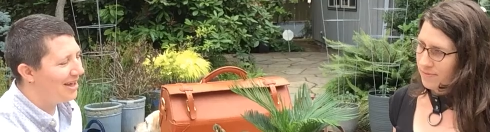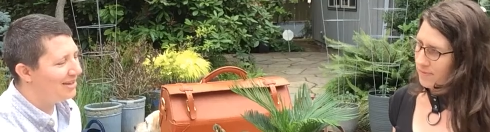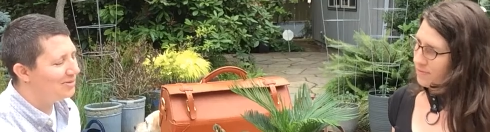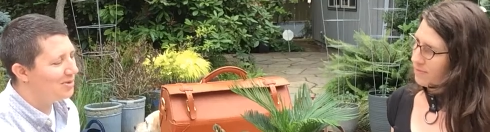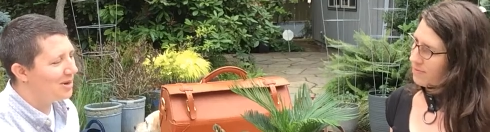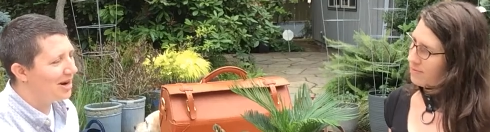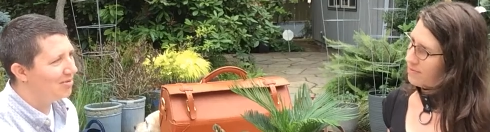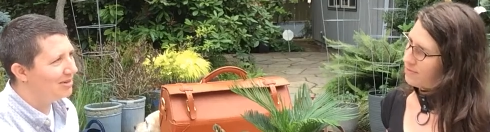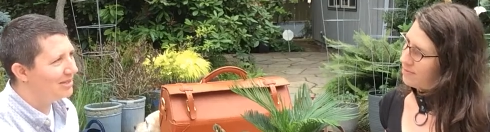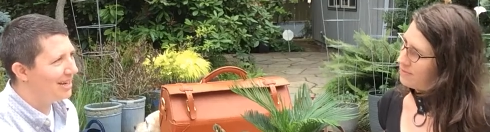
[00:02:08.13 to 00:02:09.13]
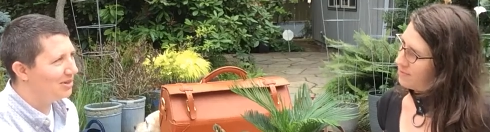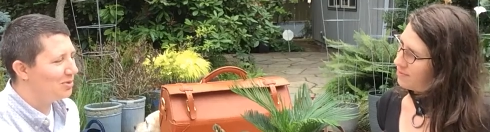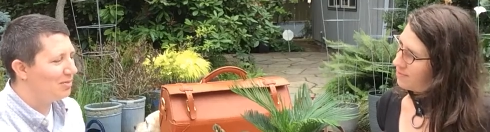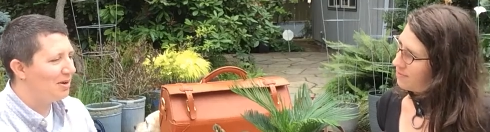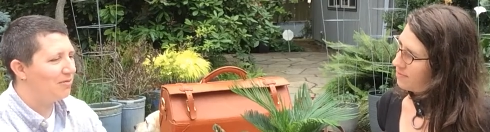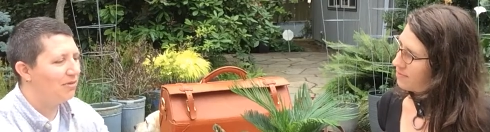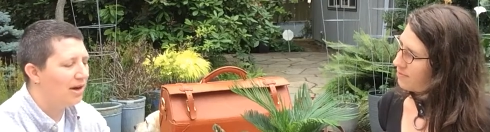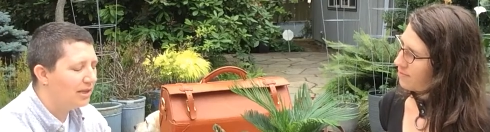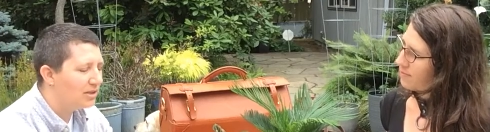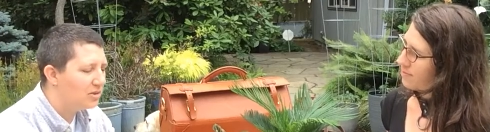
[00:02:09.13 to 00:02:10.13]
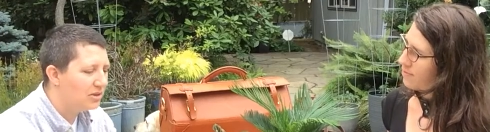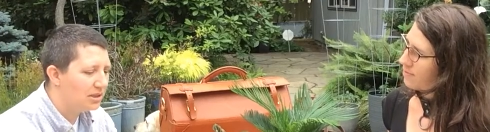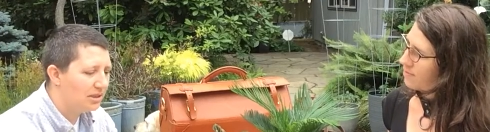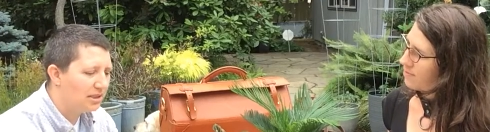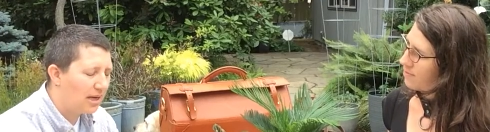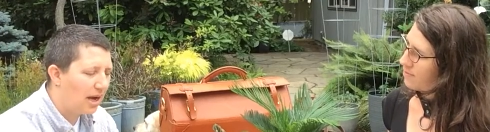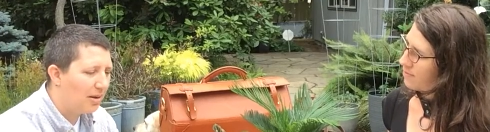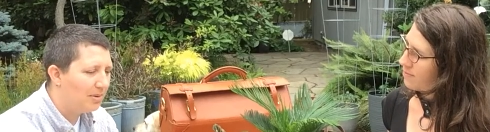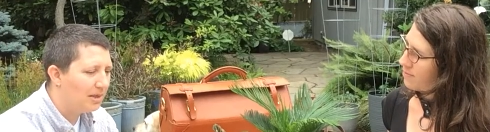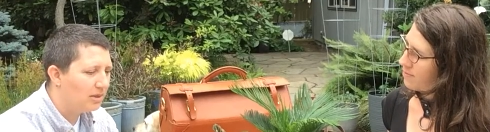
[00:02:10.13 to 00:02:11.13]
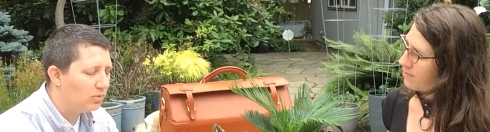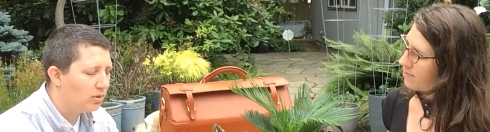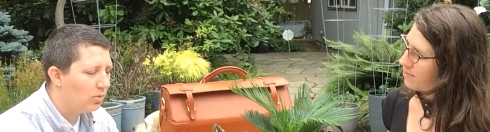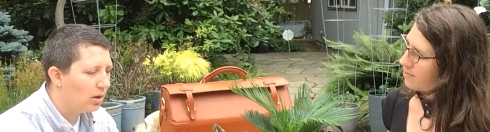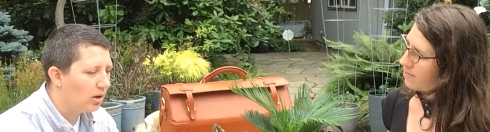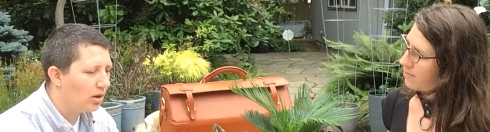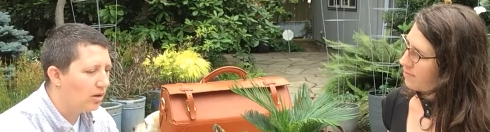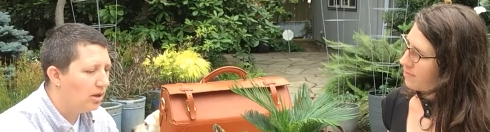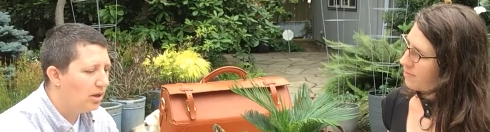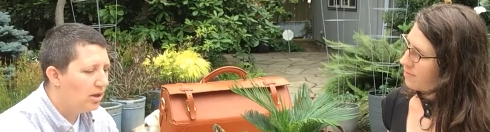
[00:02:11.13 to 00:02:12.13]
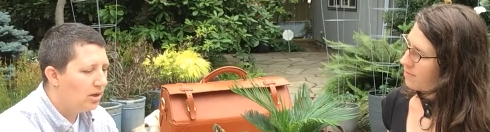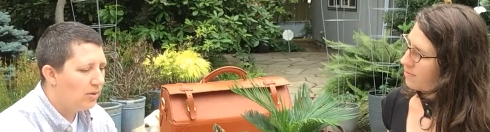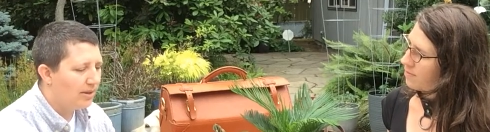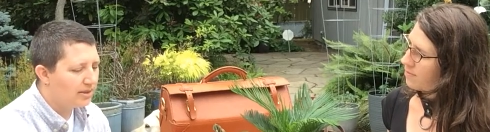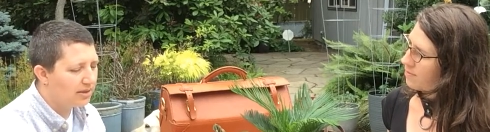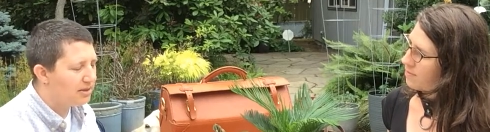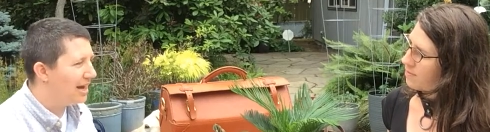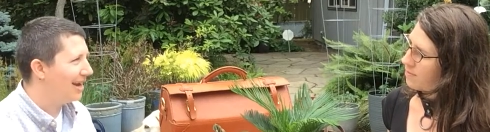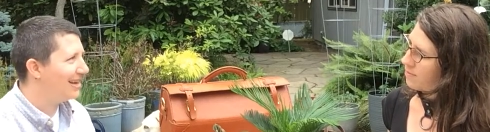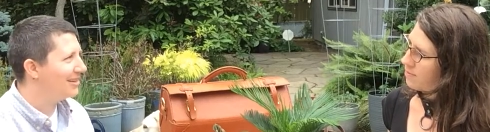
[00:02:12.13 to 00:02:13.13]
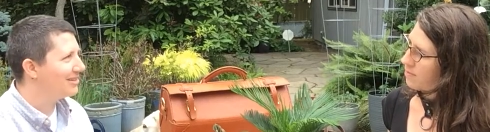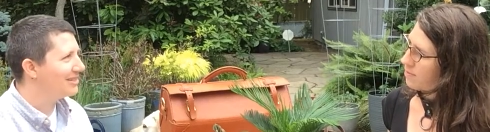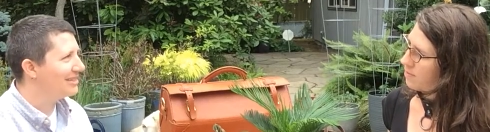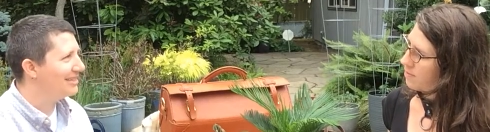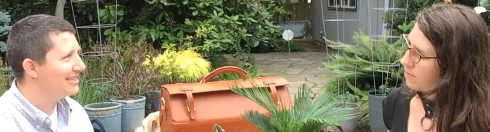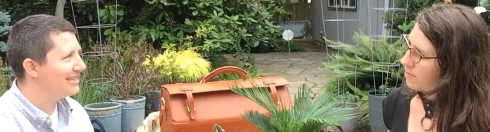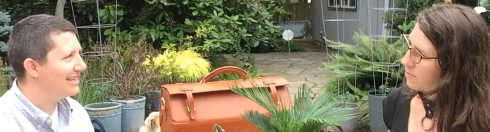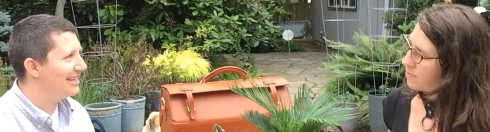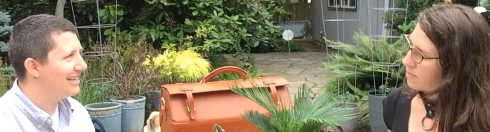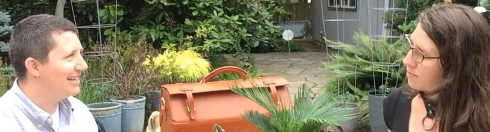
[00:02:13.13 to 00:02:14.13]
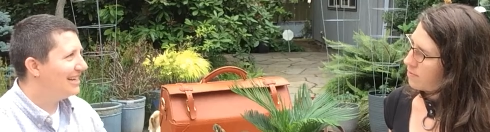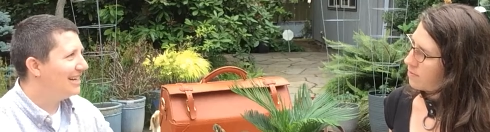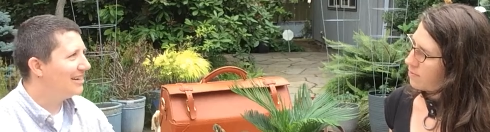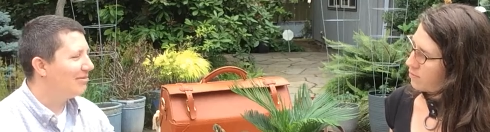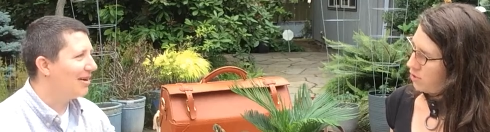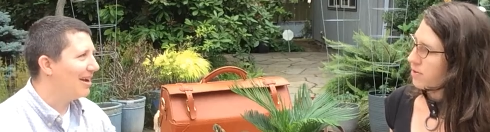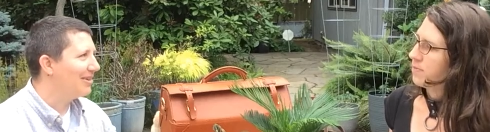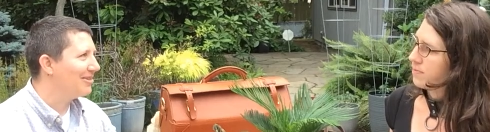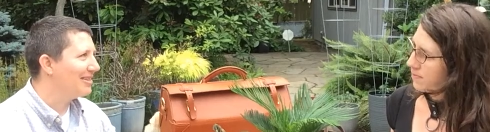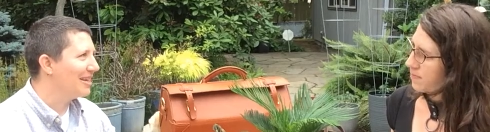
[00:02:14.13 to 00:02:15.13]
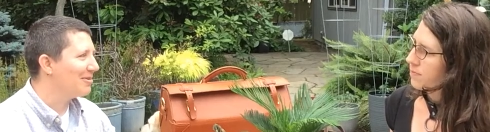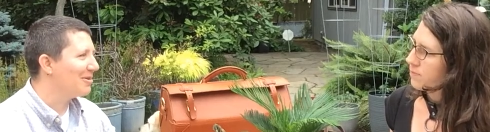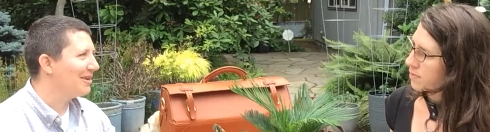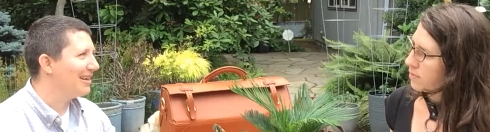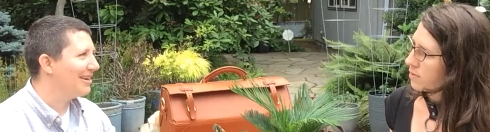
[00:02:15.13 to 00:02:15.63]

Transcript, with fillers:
Speaker 1: that's where I reached out to one of my friends who just is a hobbyist woodworker who has a tiny little CNC router table.